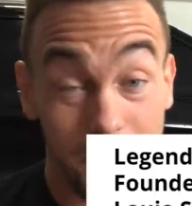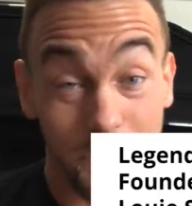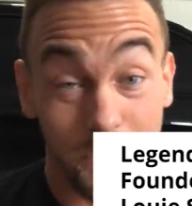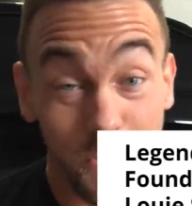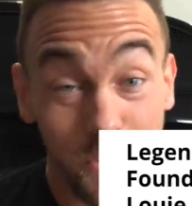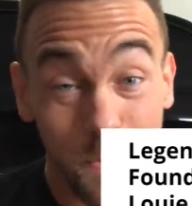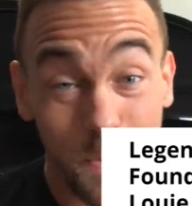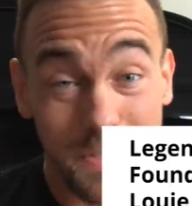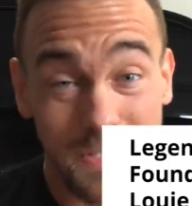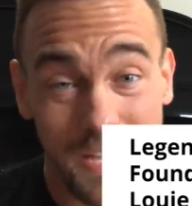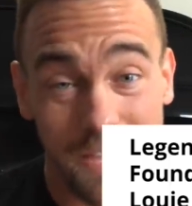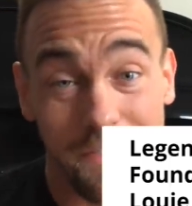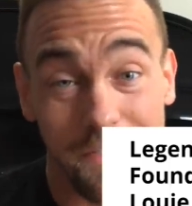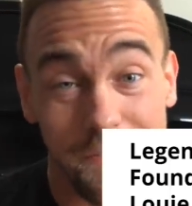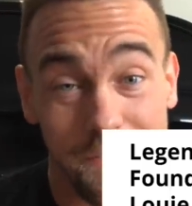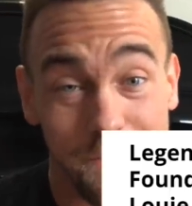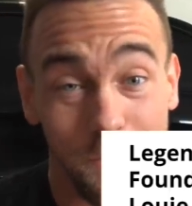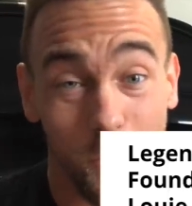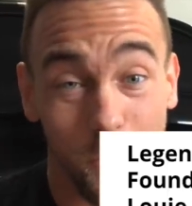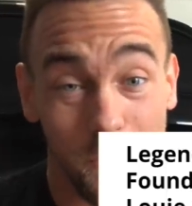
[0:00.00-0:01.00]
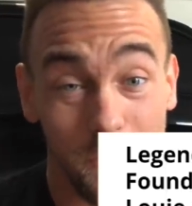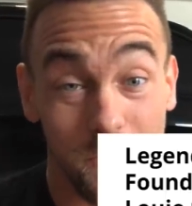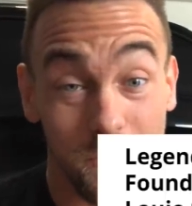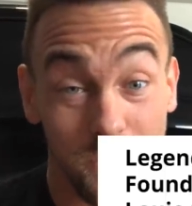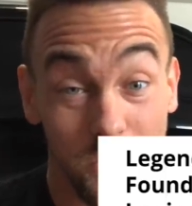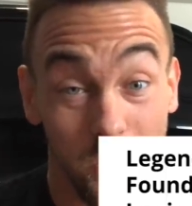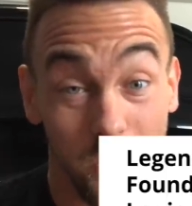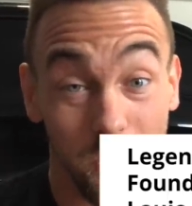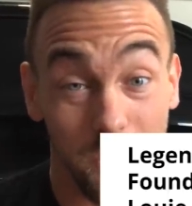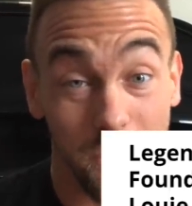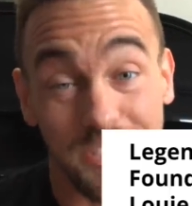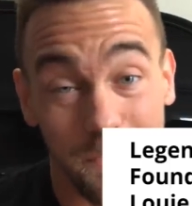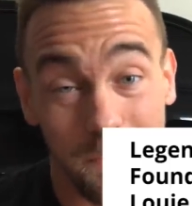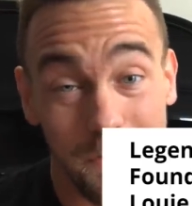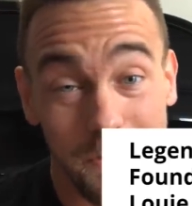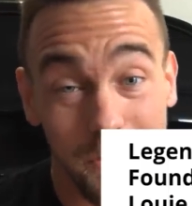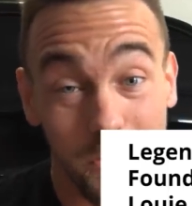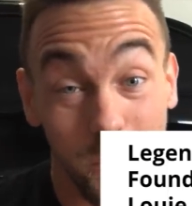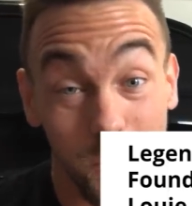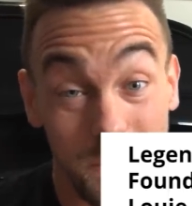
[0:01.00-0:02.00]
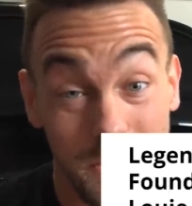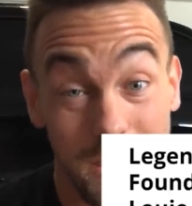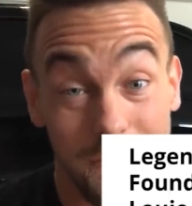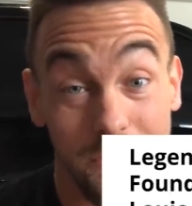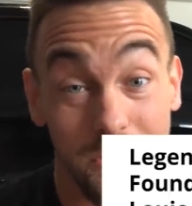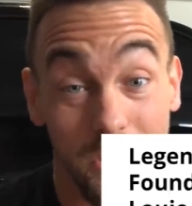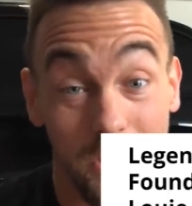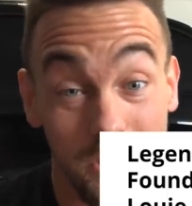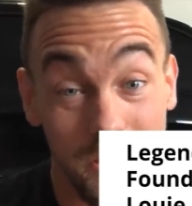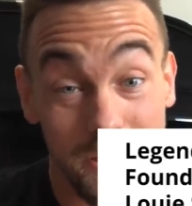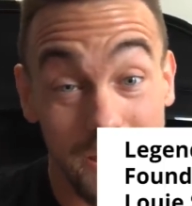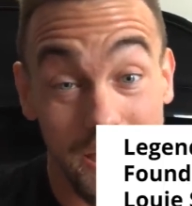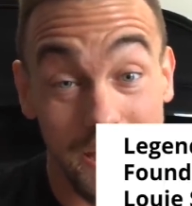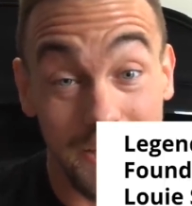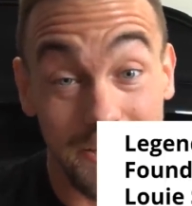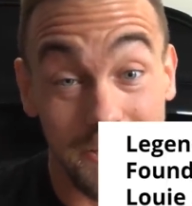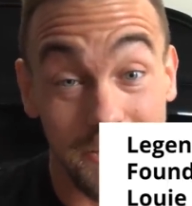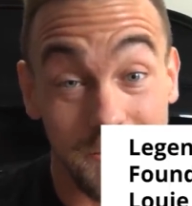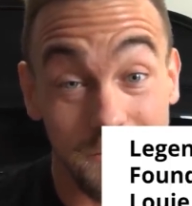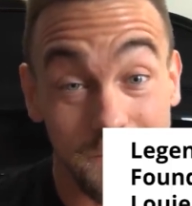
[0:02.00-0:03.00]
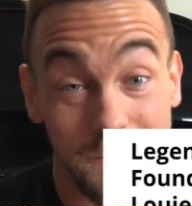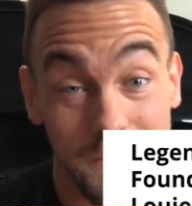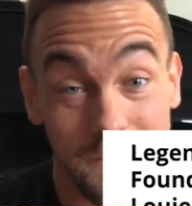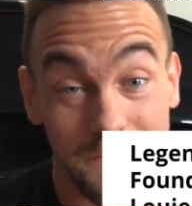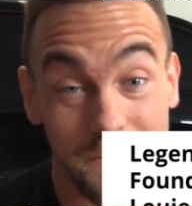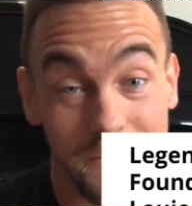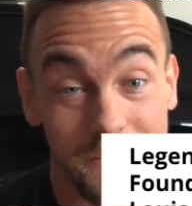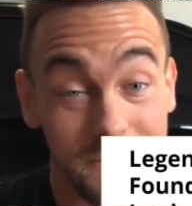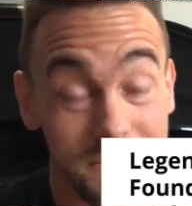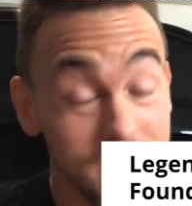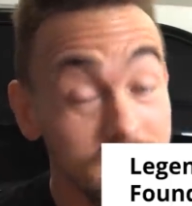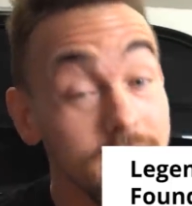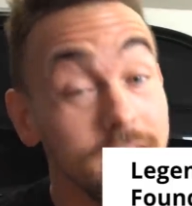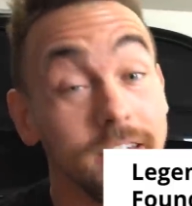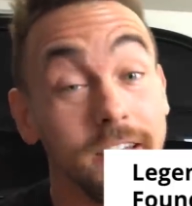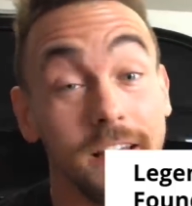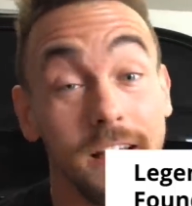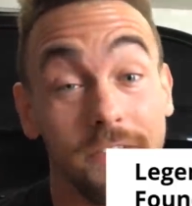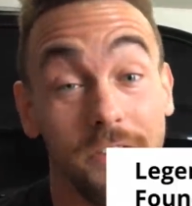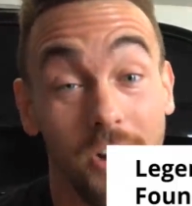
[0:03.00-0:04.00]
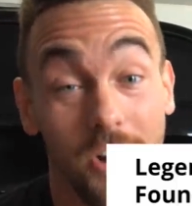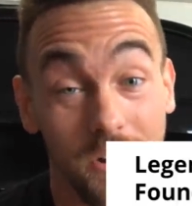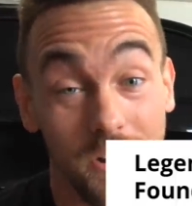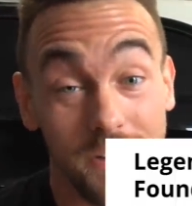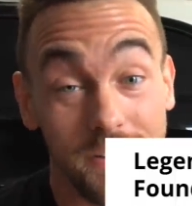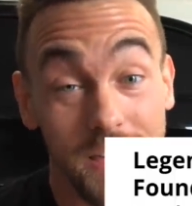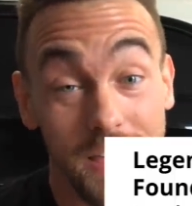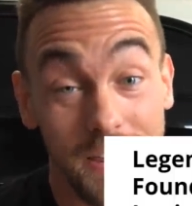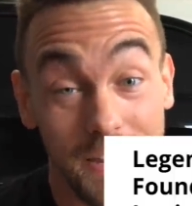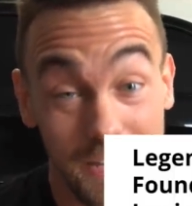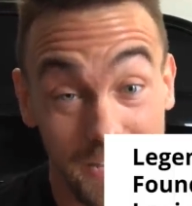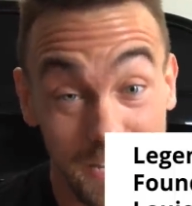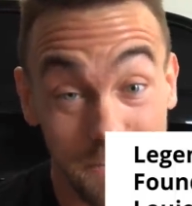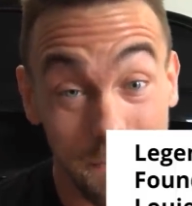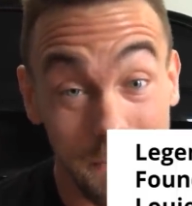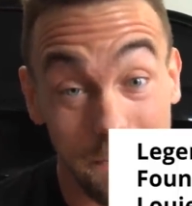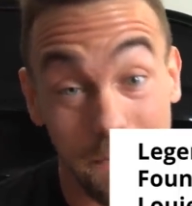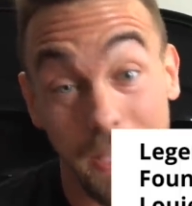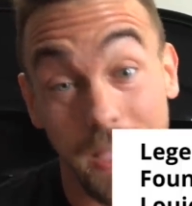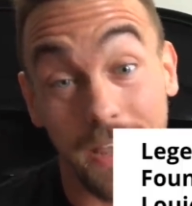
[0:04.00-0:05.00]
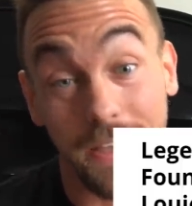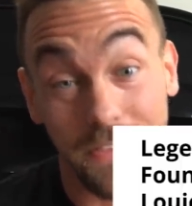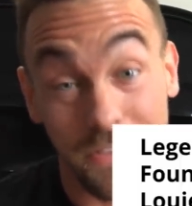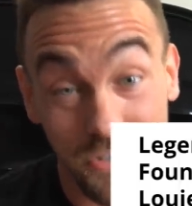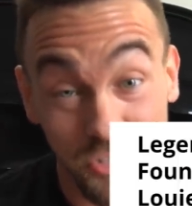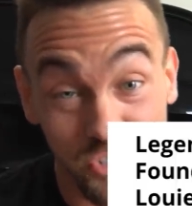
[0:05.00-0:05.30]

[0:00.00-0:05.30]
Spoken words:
the dude was 74 years old, somebody who was having heart attacks in his 50s, he'd have a heart attack and he'd be back in the